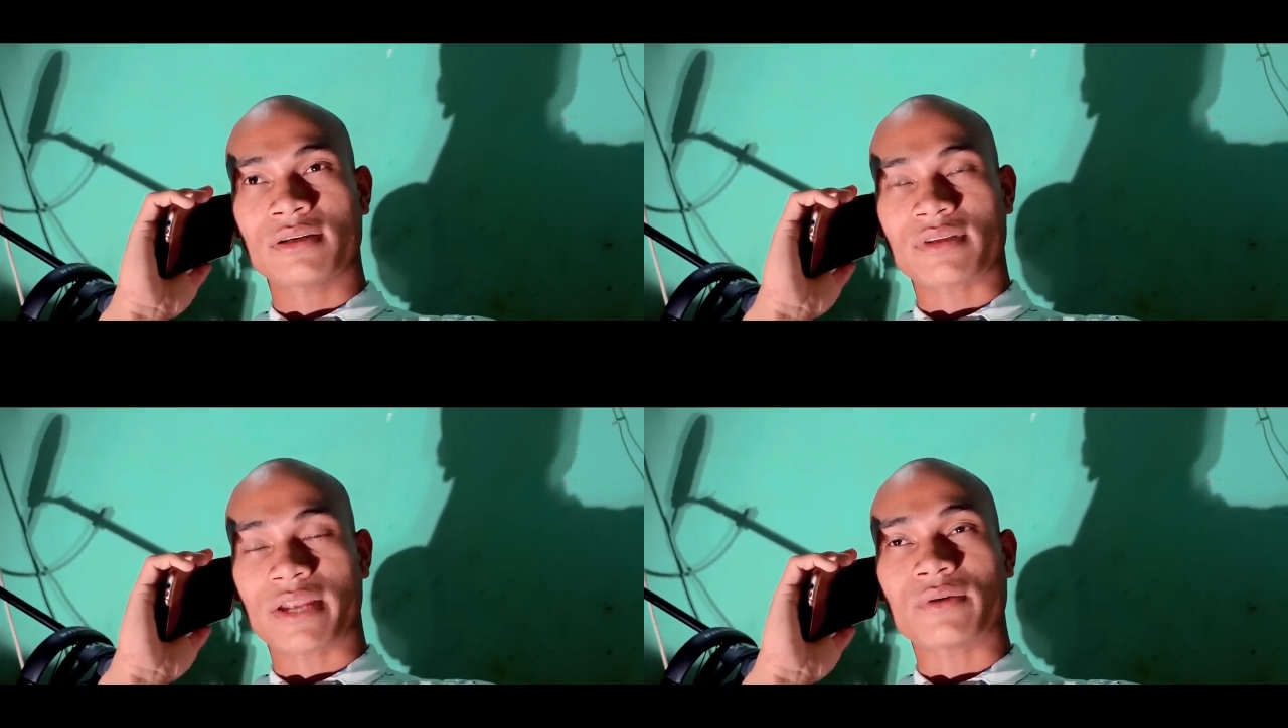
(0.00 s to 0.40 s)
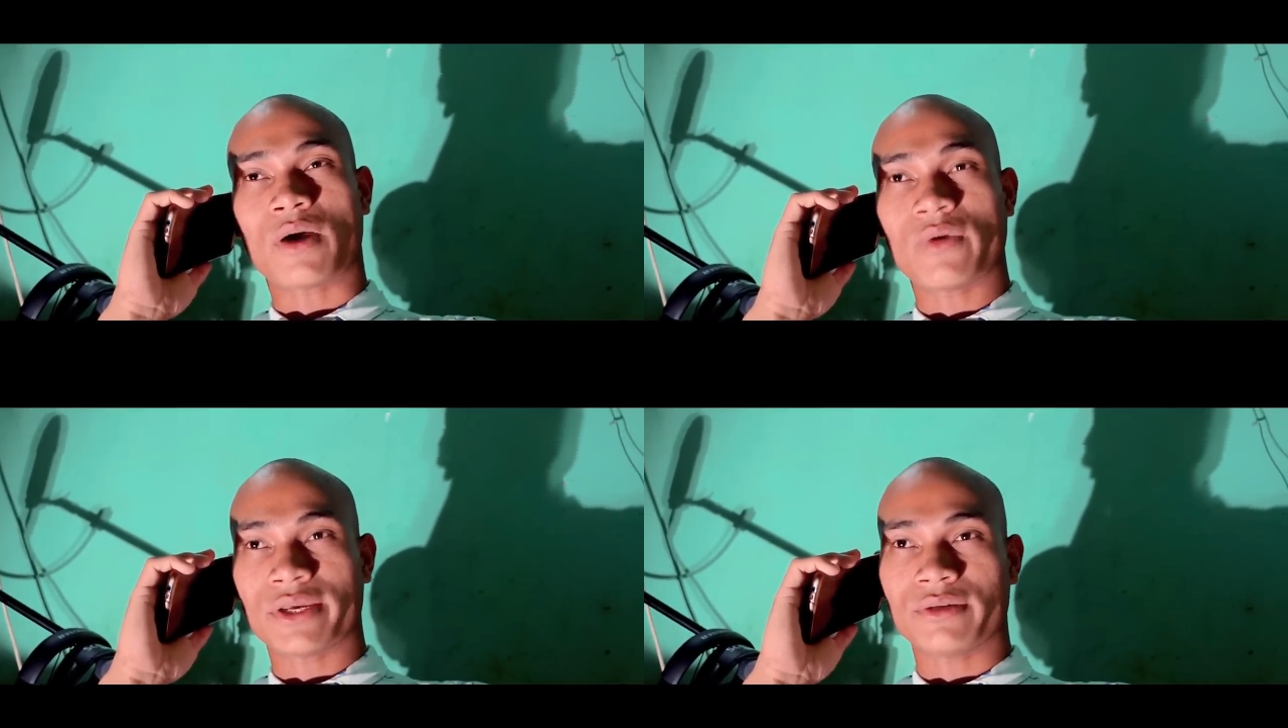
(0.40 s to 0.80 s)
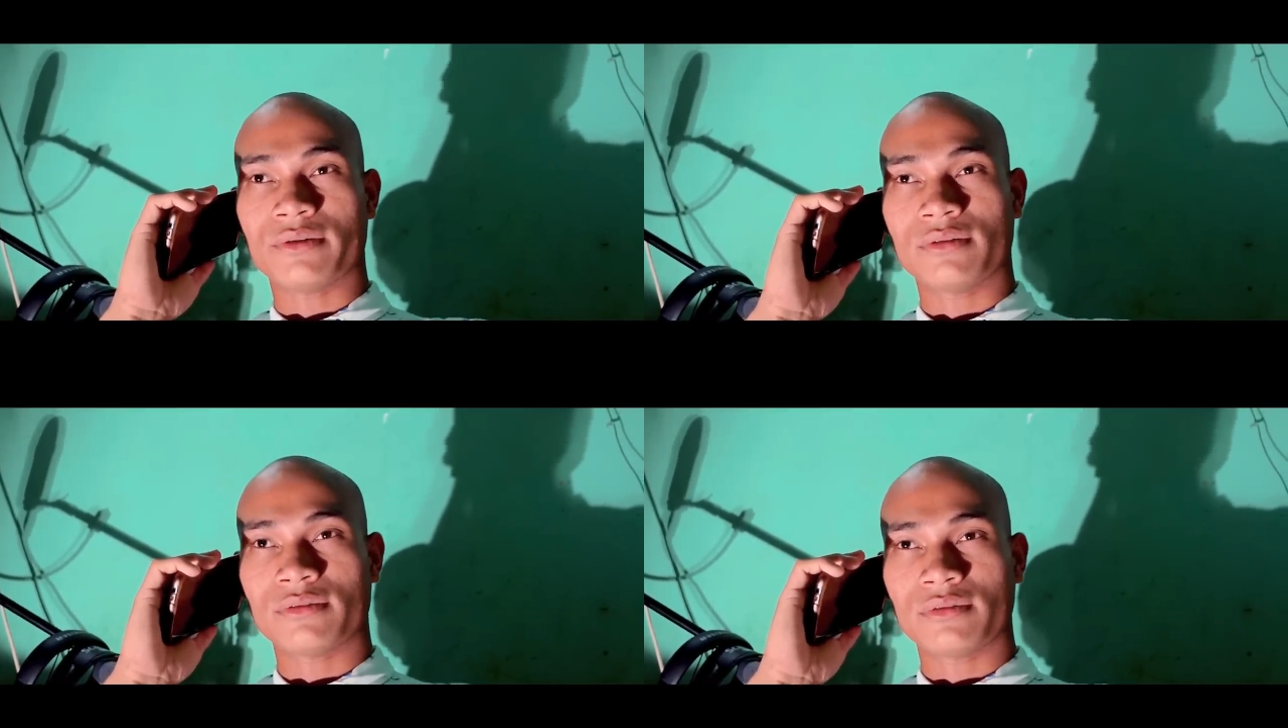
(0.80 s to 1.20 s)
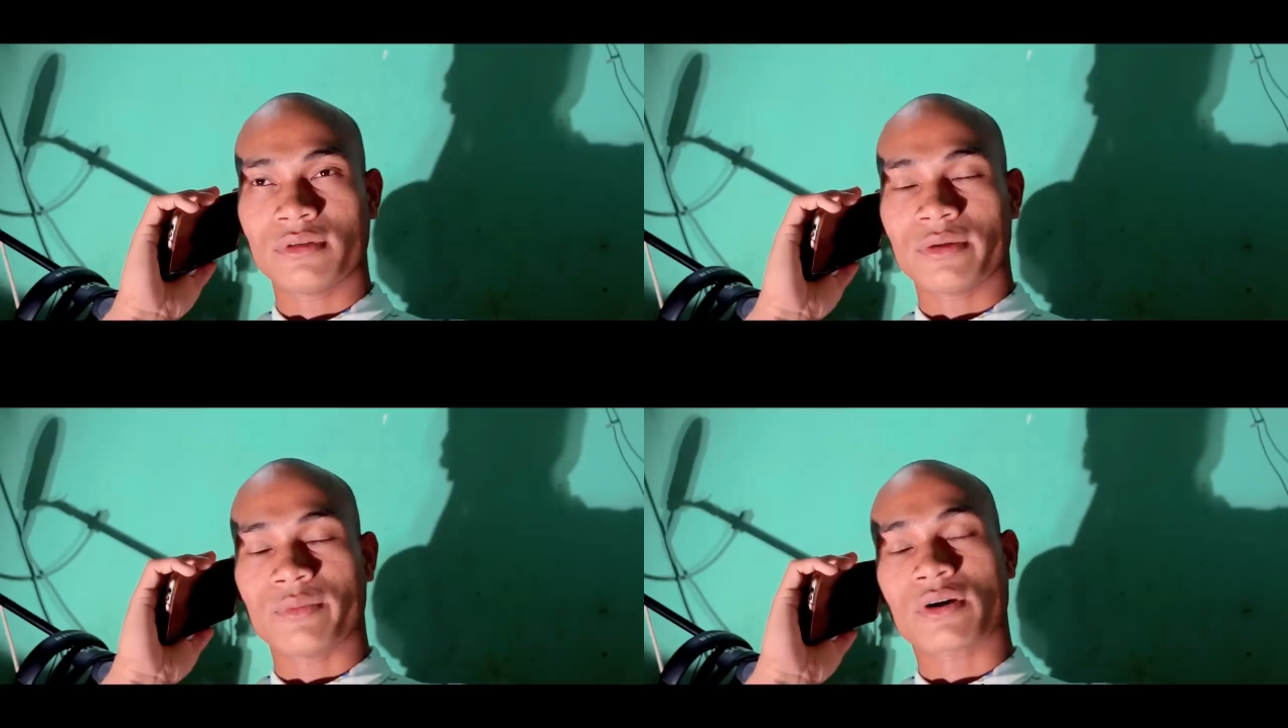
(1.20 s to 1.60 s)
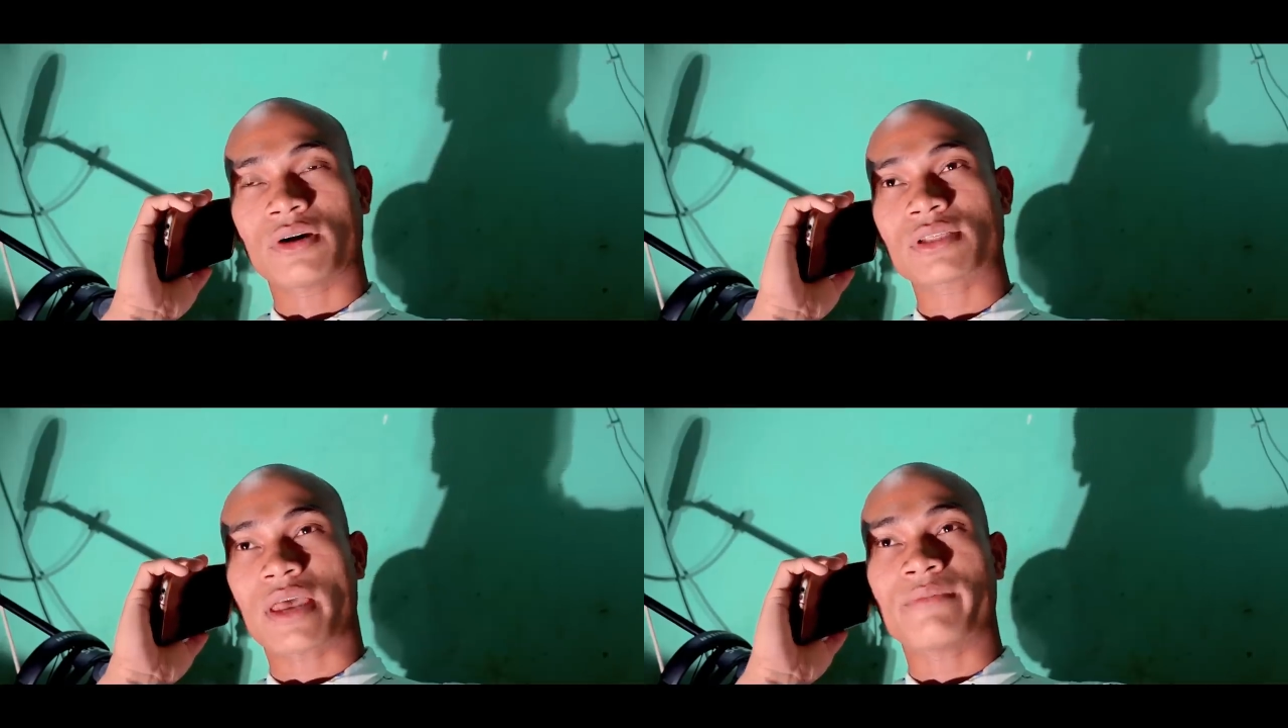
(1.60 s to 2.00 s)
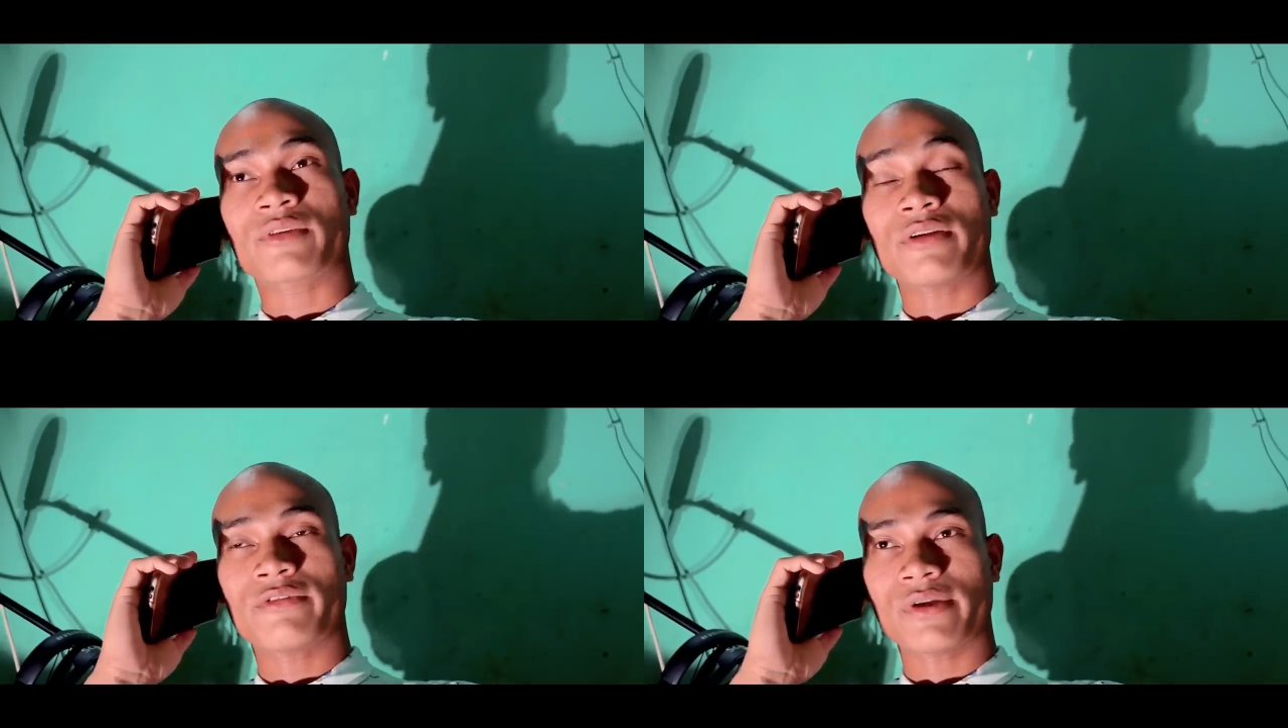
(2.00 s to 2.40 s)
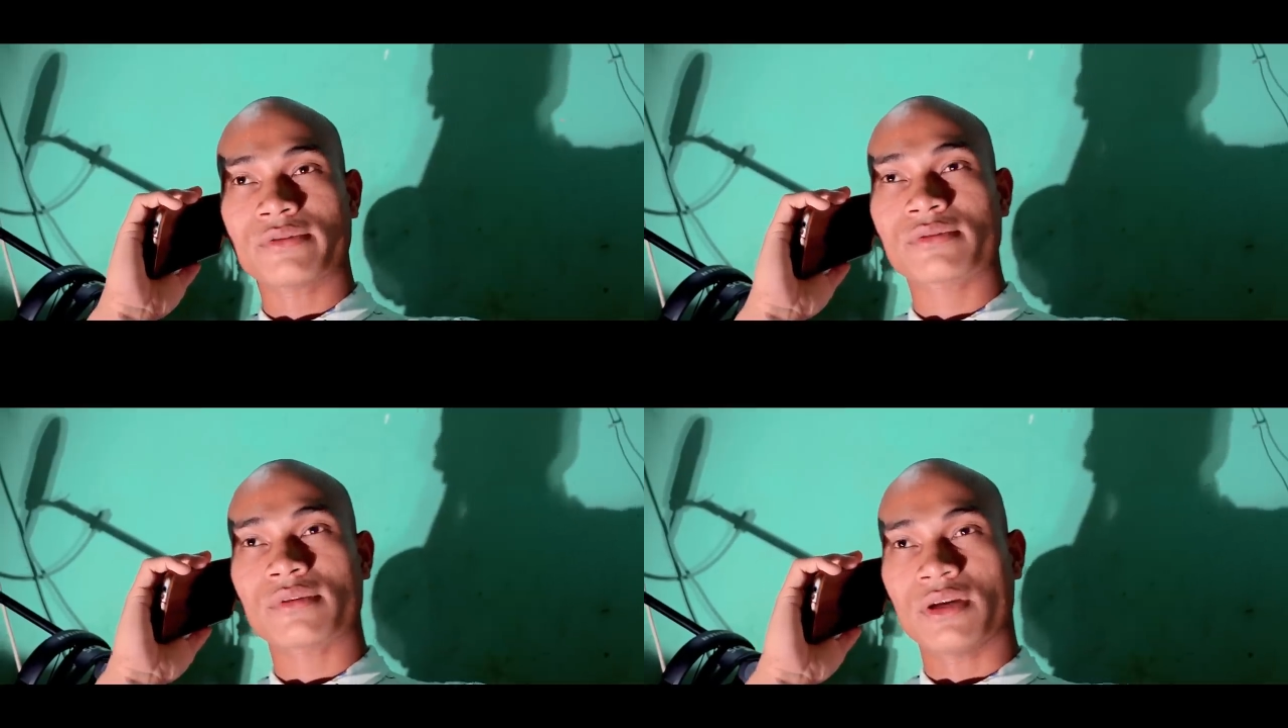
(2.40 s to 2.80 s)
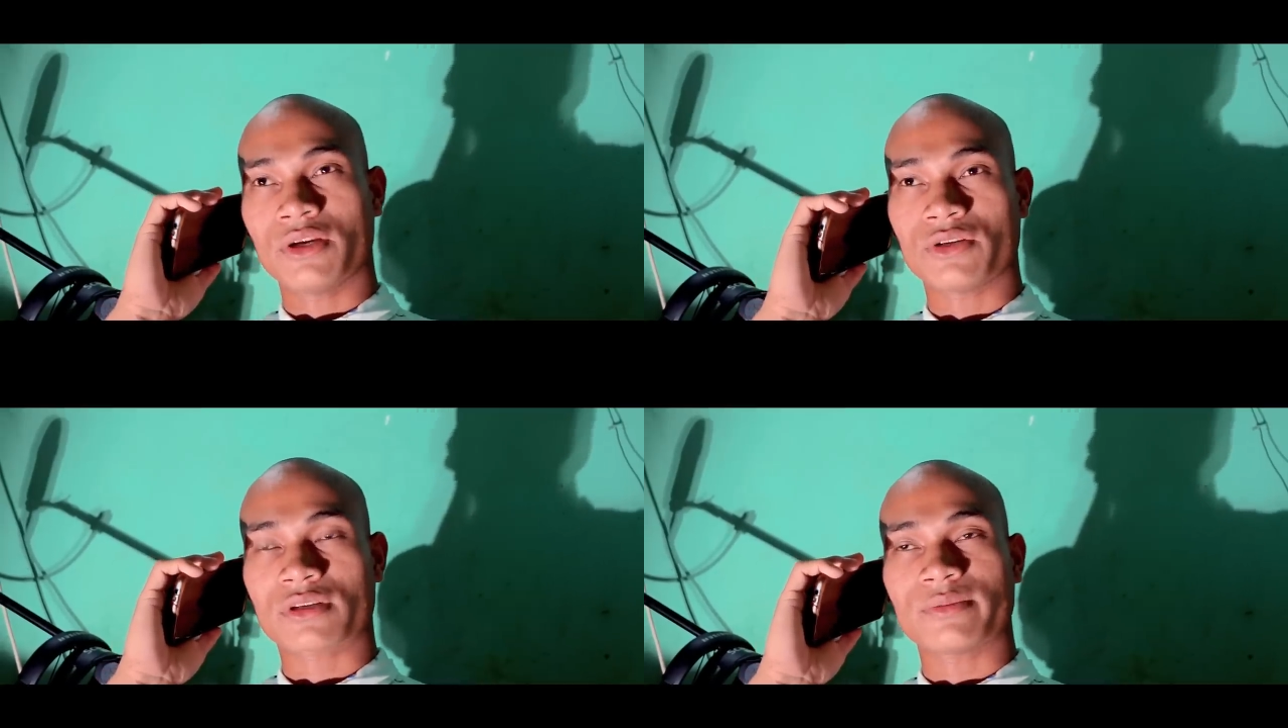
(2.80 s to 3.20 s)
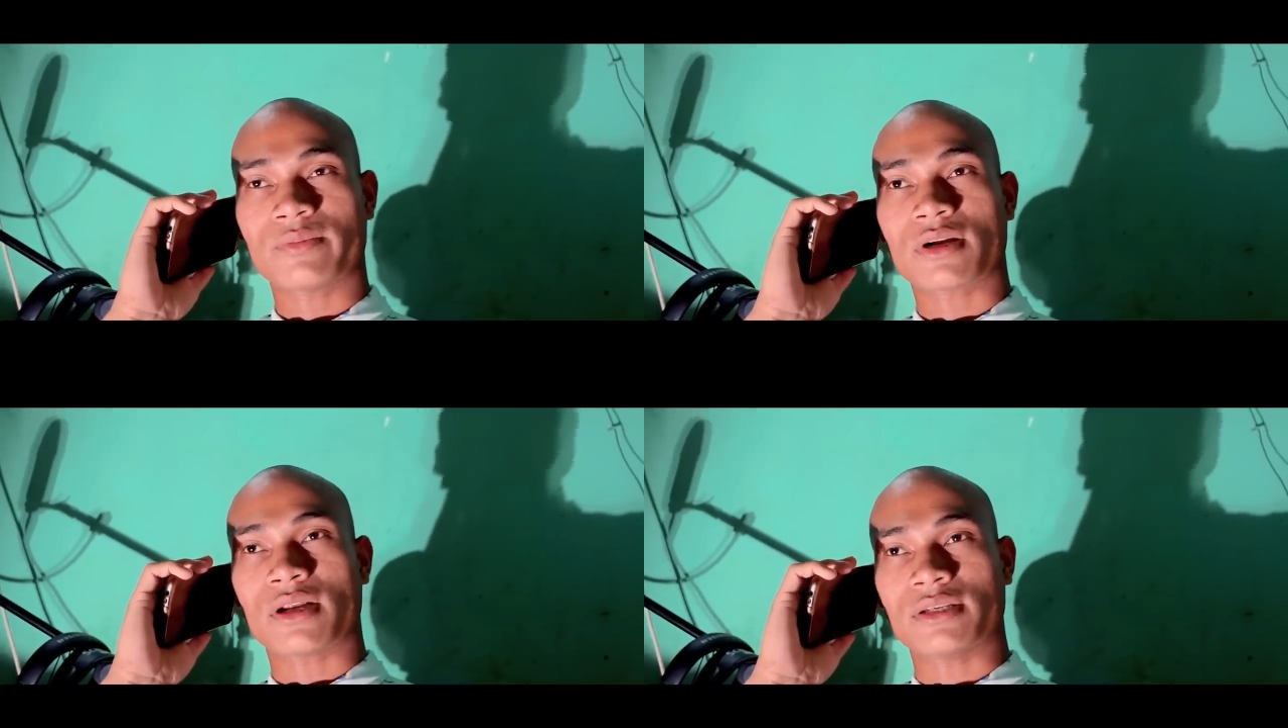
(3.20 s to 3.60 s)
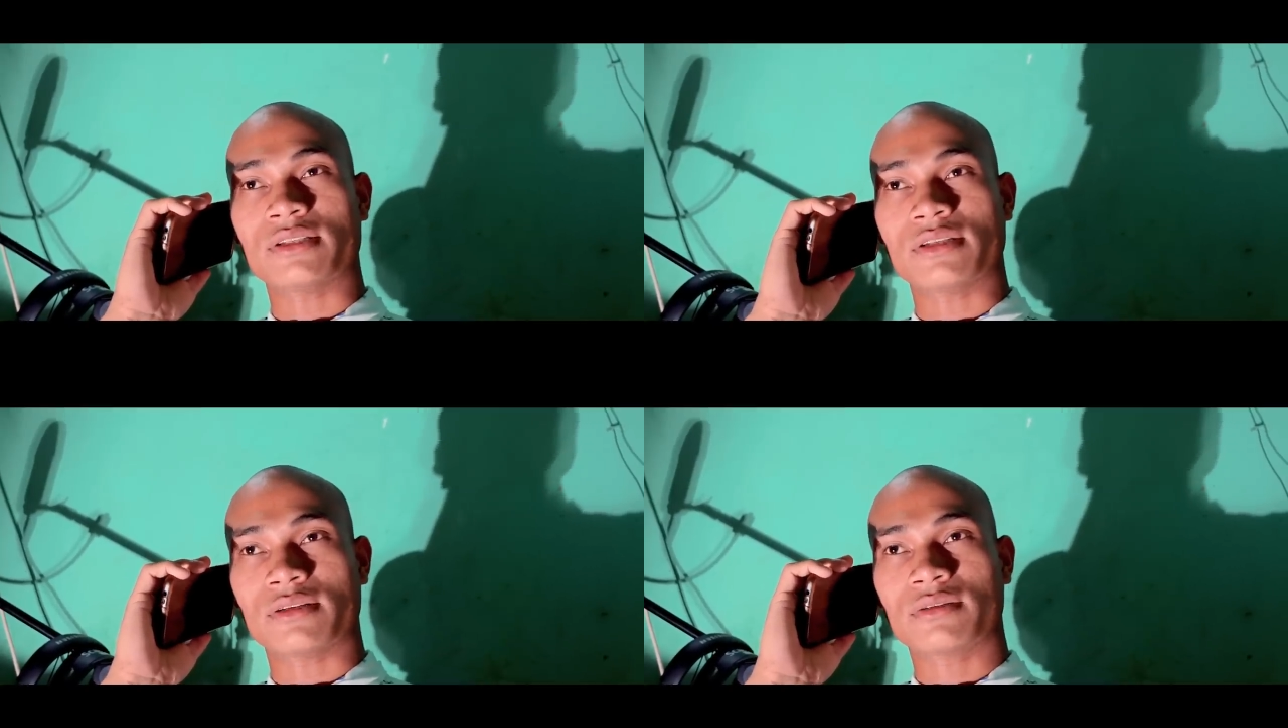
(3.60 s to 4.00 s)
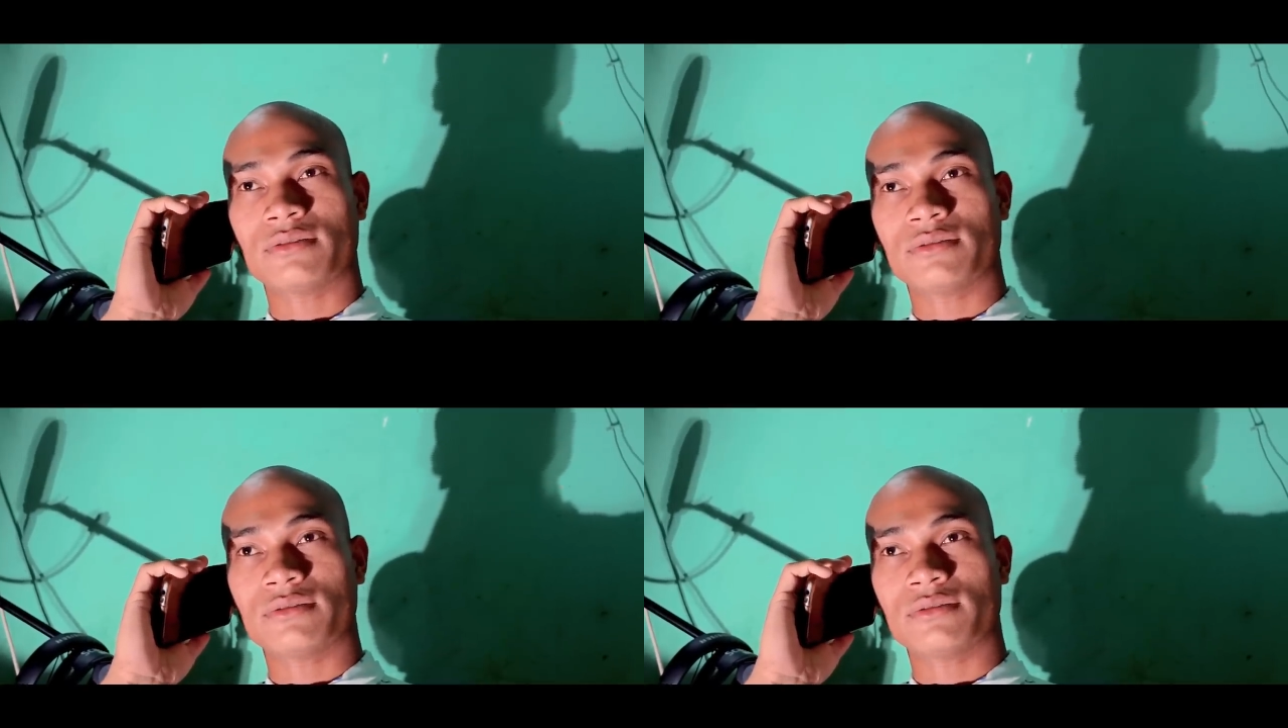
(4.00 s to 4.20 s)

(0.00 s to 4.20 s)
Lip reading: try to avoid you because I am confused your temper and injury.